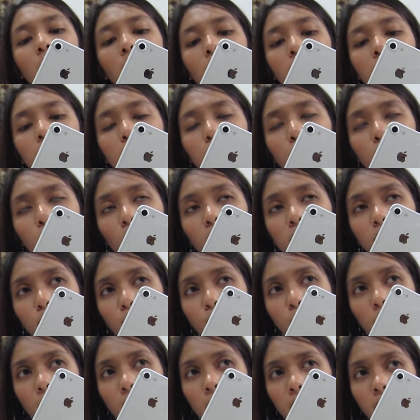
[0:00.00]
if you want to
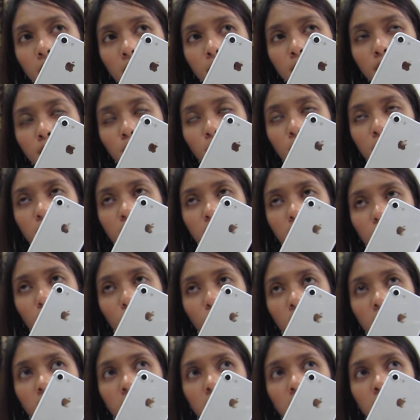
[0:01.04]
buy iPhone 7
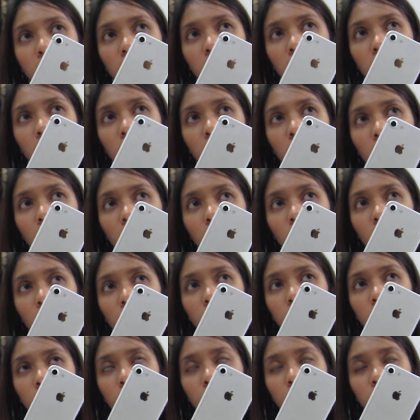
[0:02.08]
in uh,
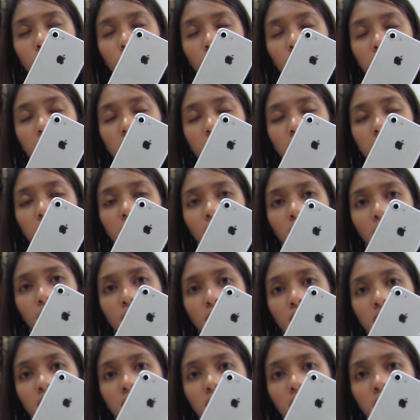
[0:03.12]

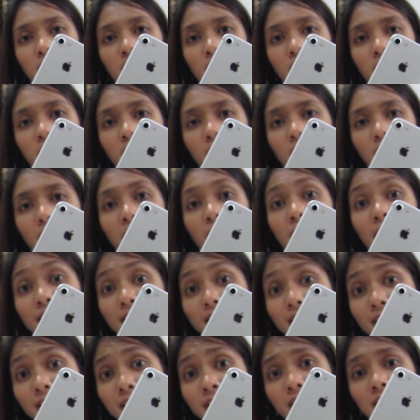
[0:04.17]

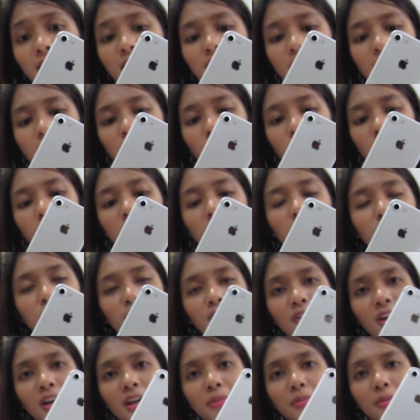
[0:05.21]
20,018 it's okay
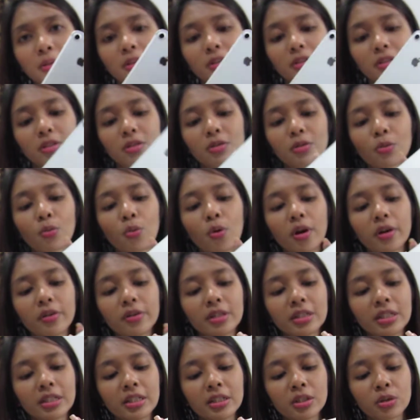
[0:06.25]
fine because the
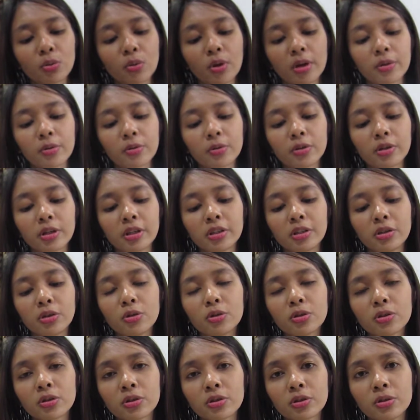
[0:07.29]
quality is quite good and
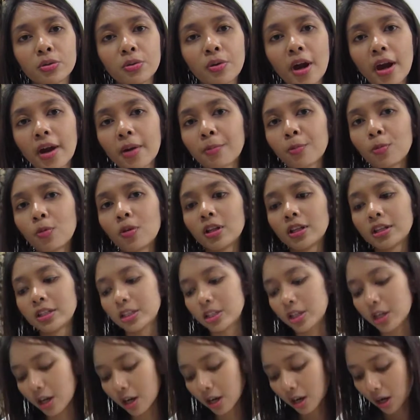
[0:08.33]
you still have
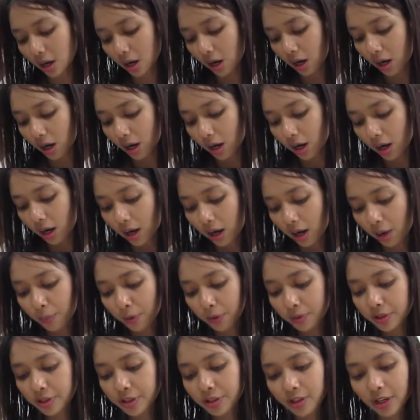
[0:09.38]
volunteer.
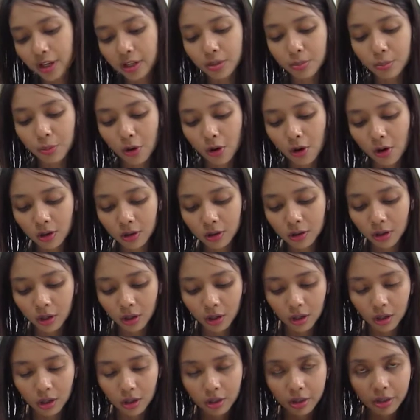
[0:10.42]
About inside the box,
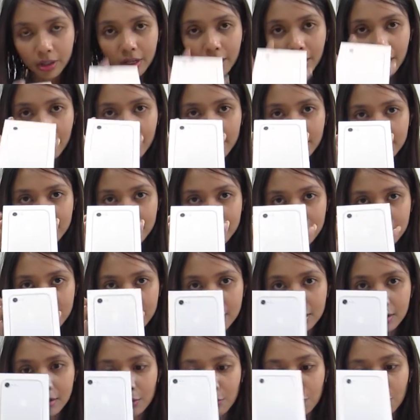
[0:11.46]
yes this
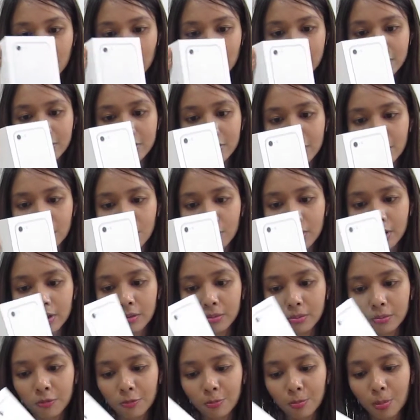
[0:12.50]
is your phone
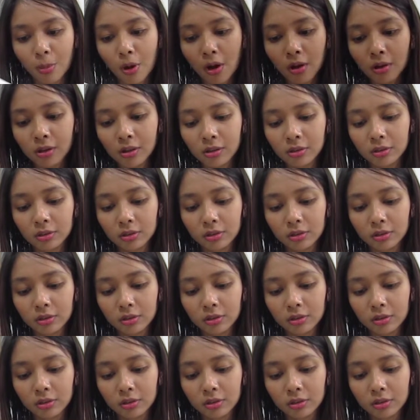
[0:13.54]
7 box